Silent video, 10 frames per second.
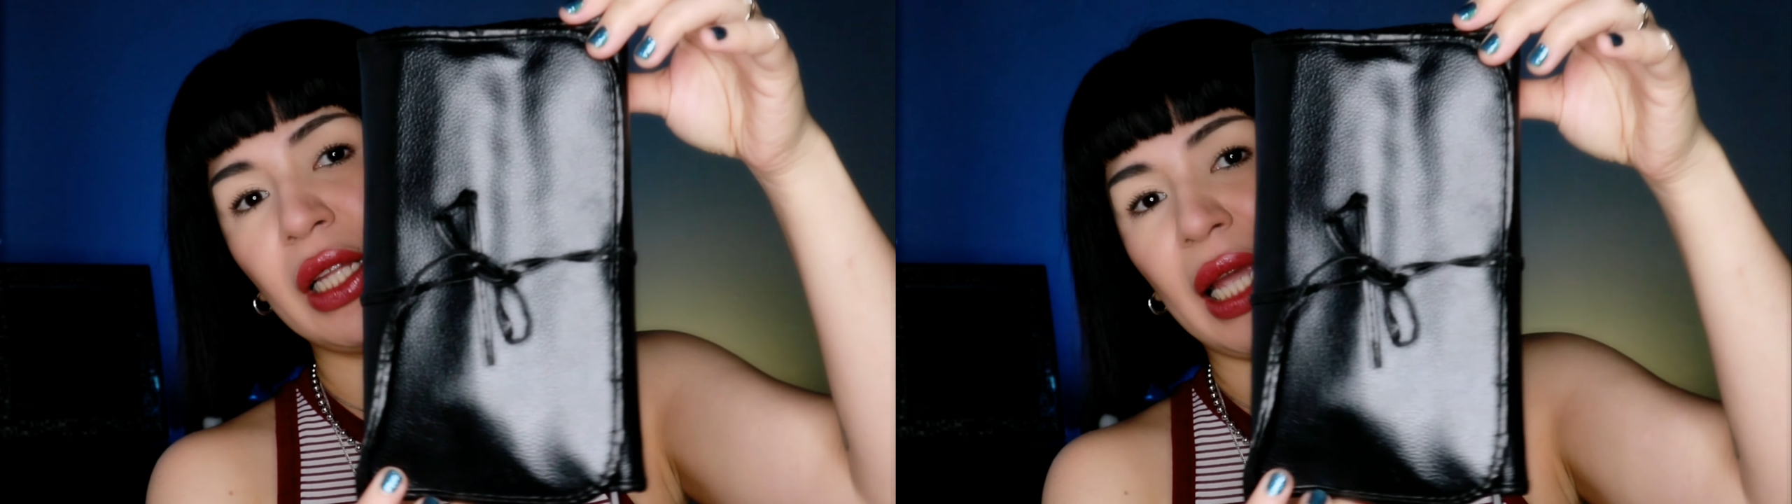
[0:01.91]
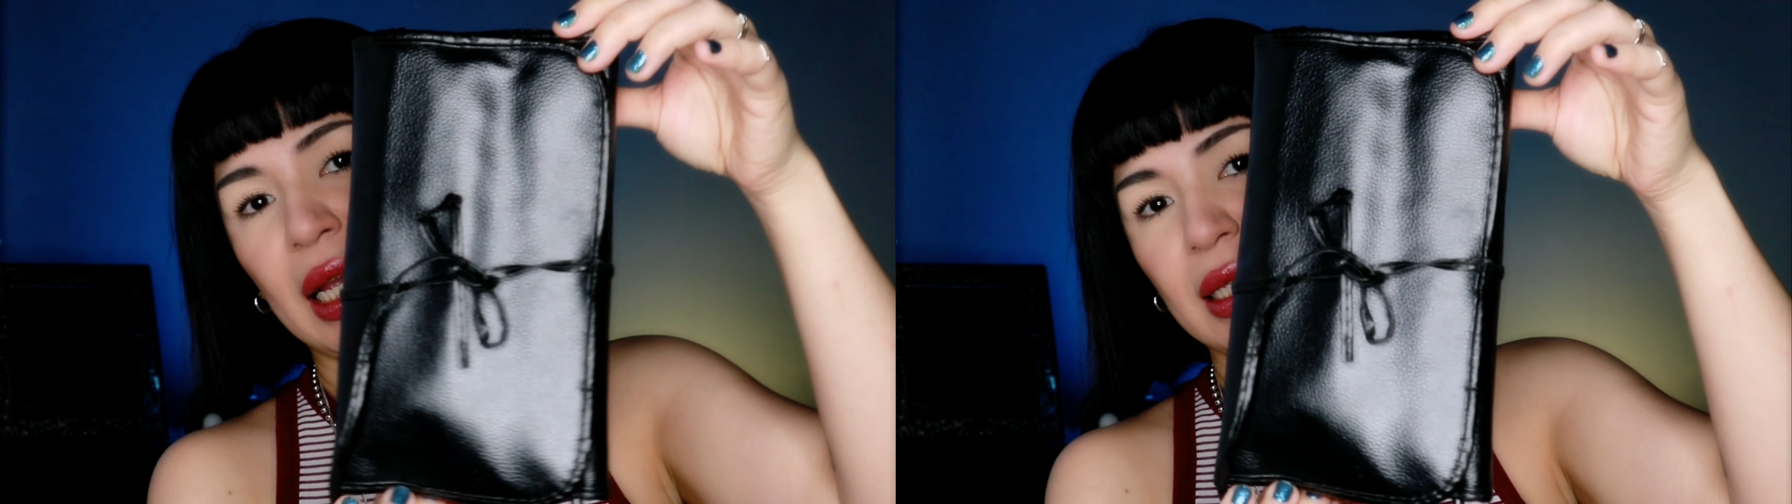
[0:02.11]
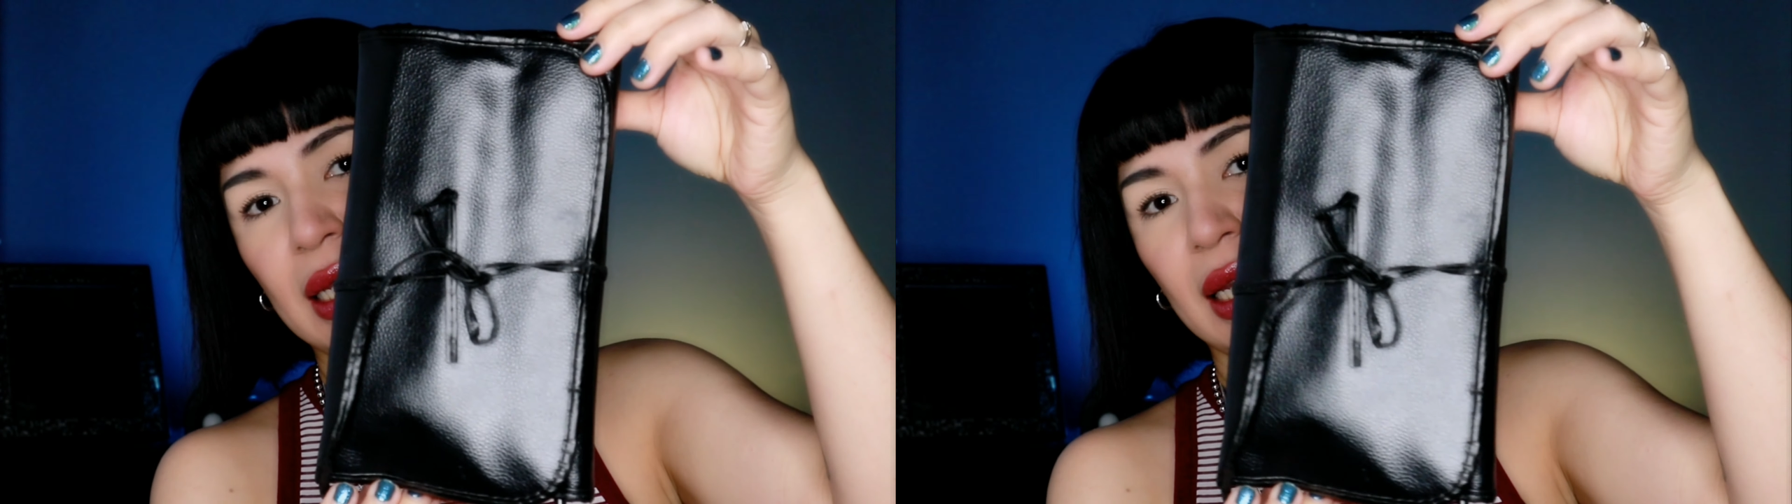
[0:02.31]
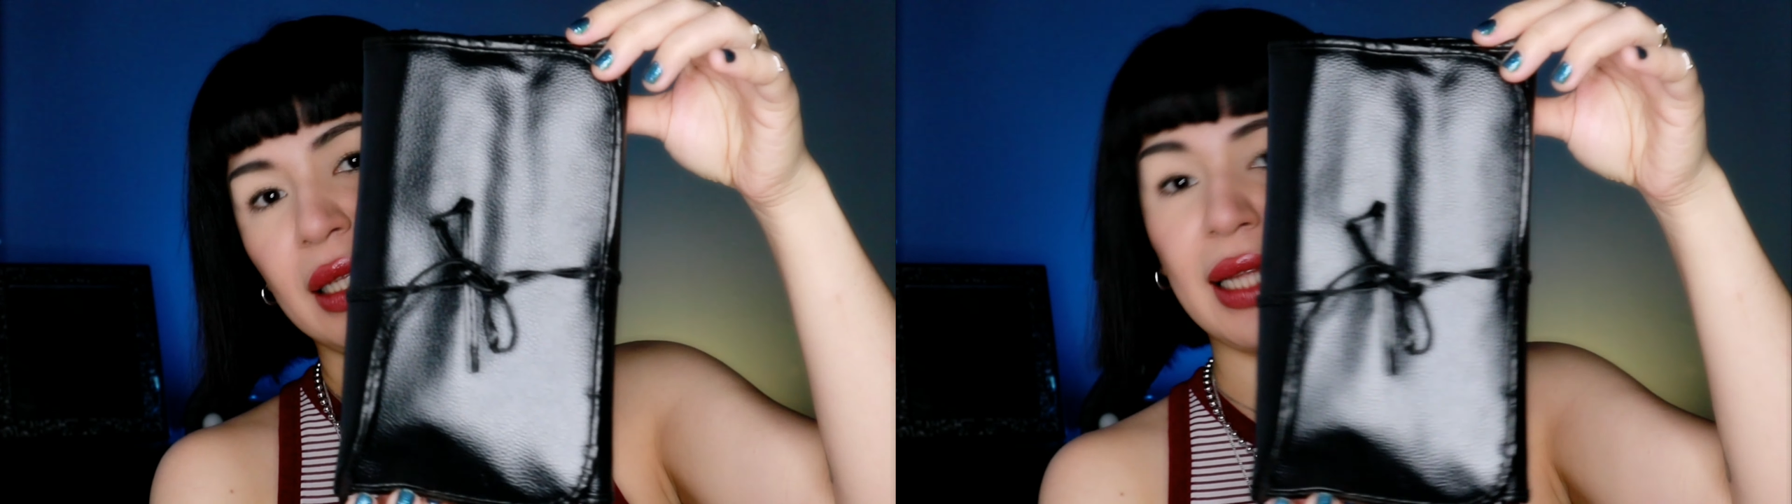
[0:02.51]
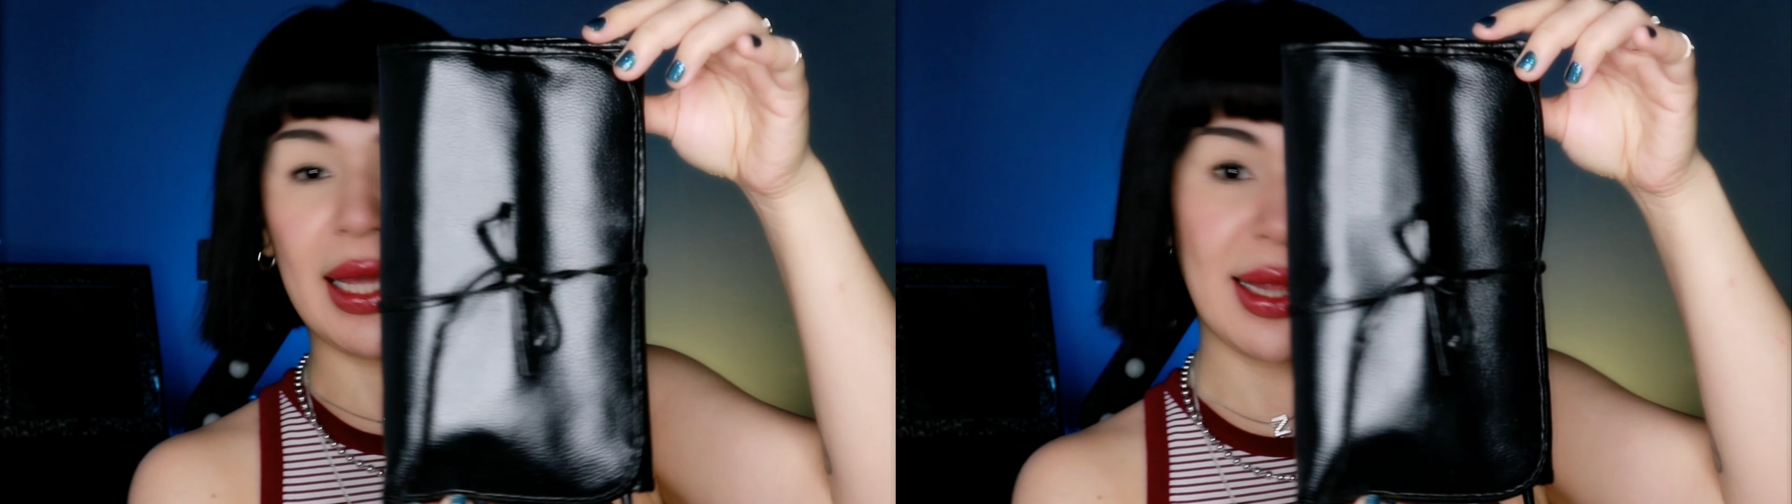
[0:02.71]

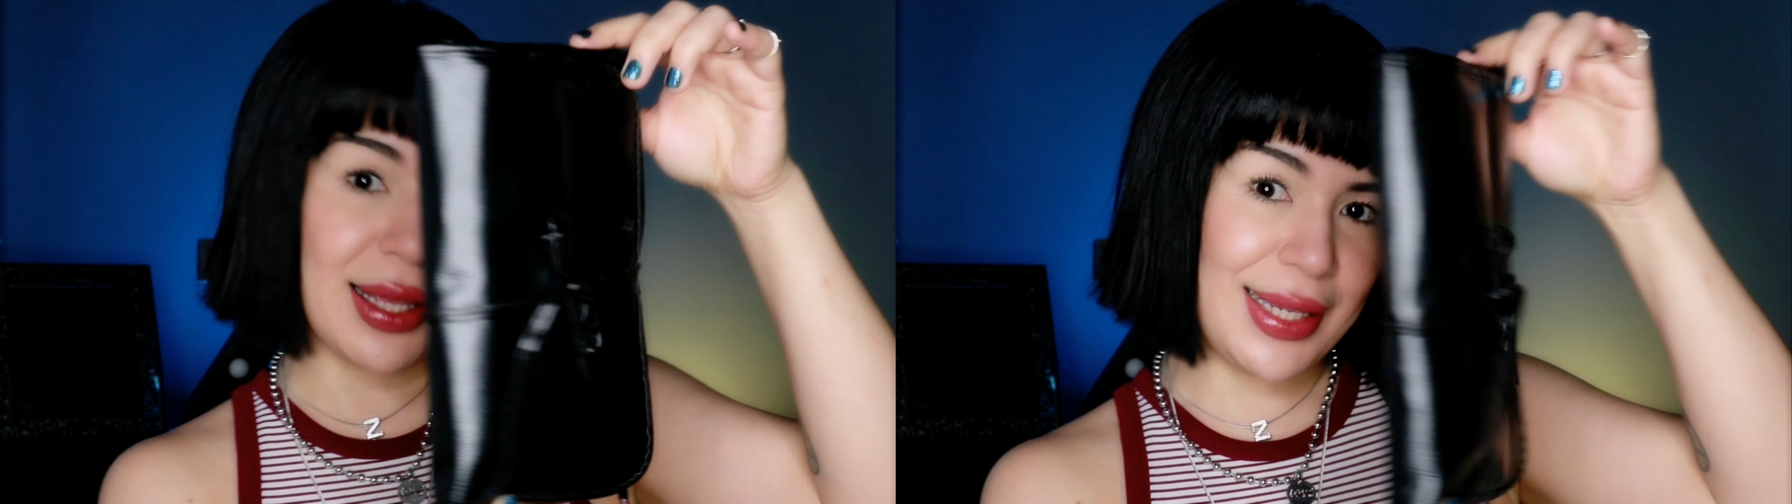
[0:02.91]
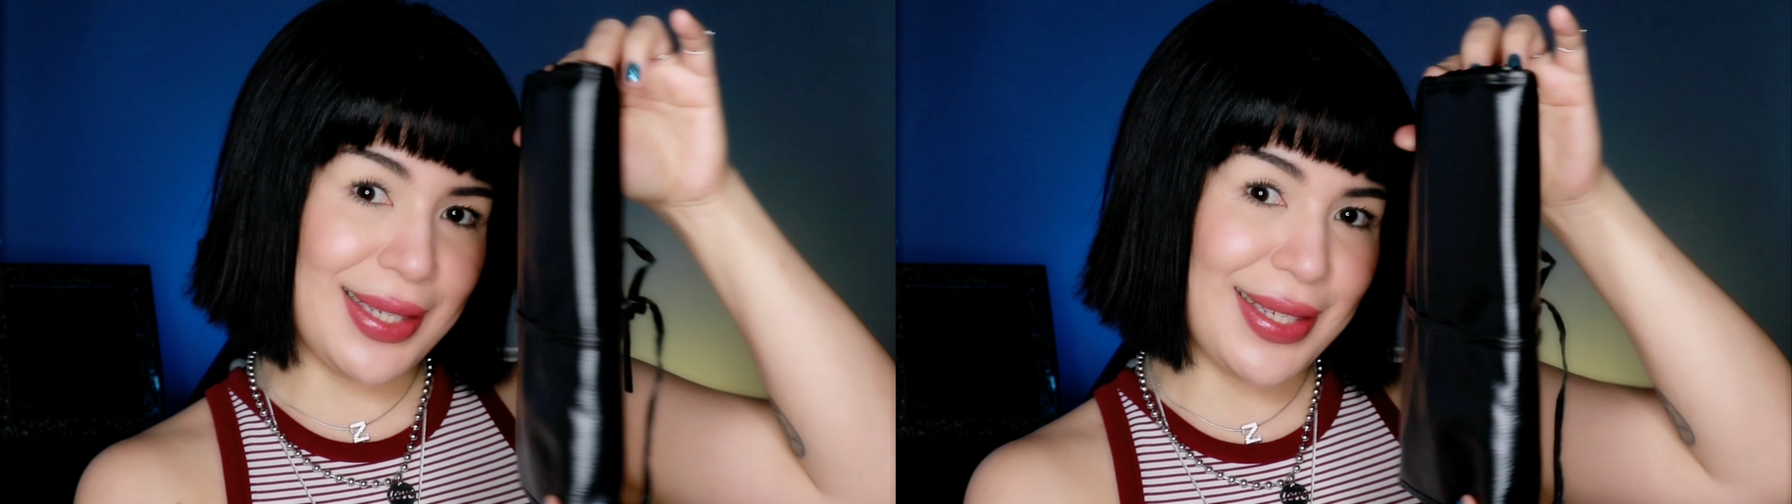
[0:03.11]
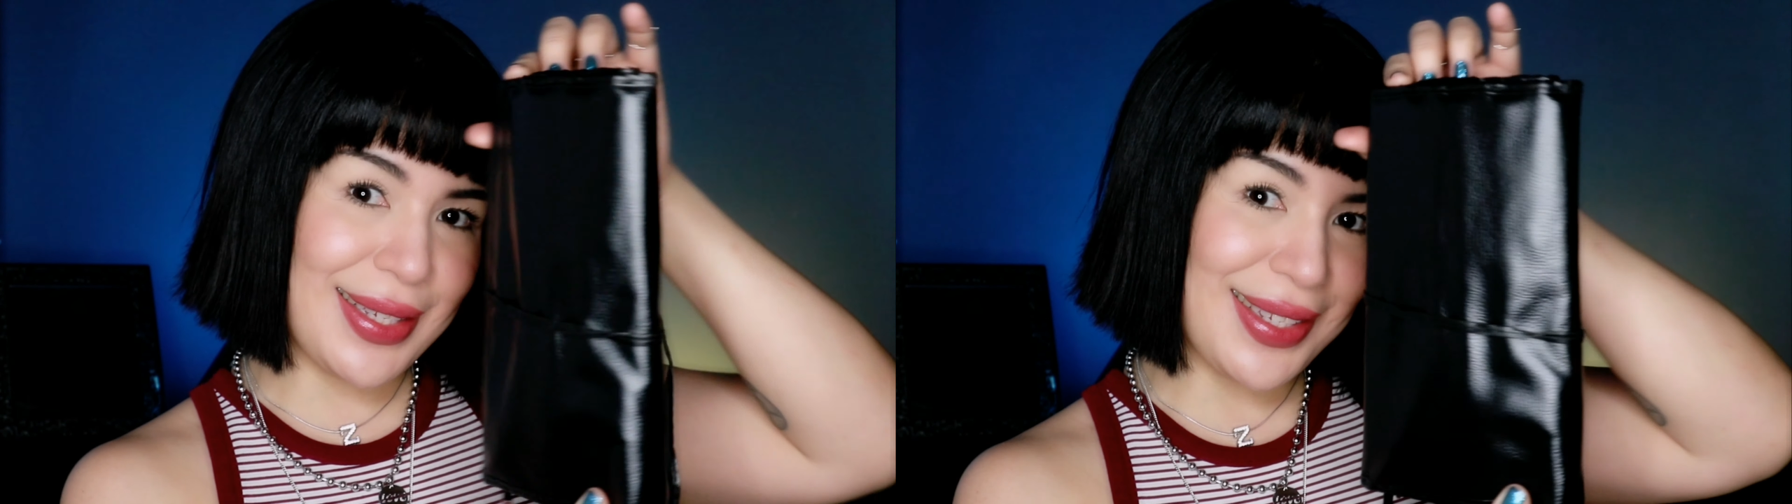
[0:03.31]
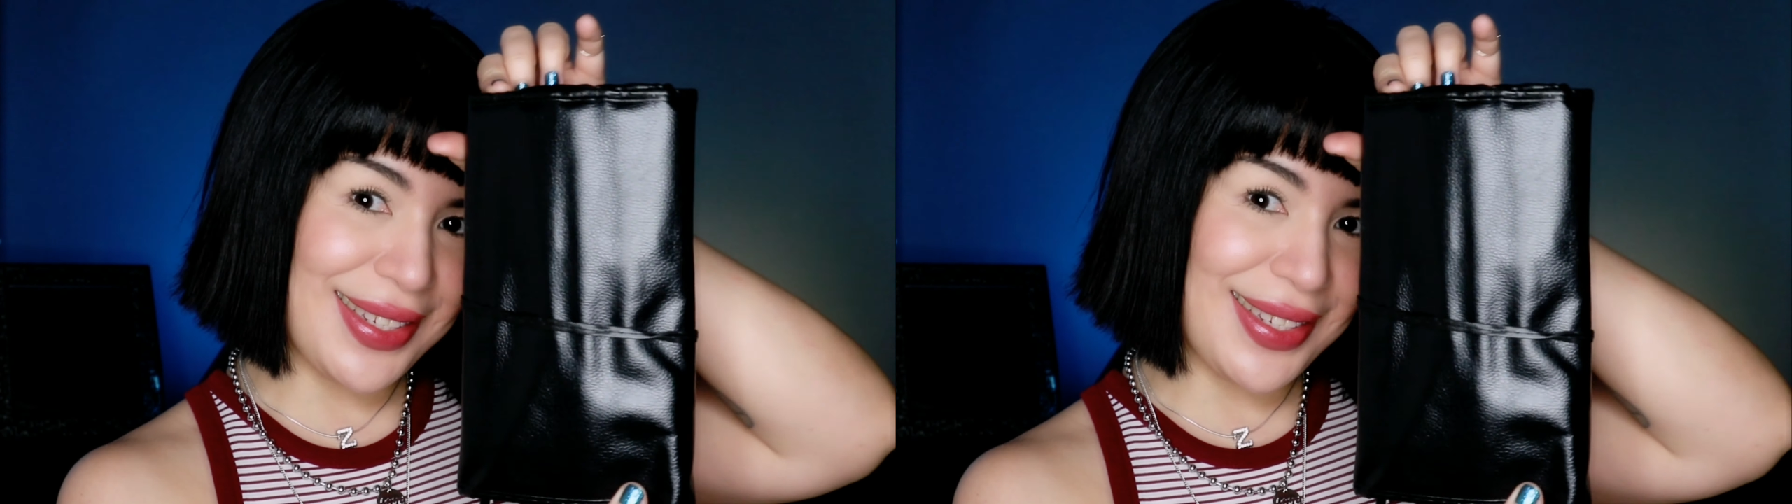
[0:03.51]
casing like this.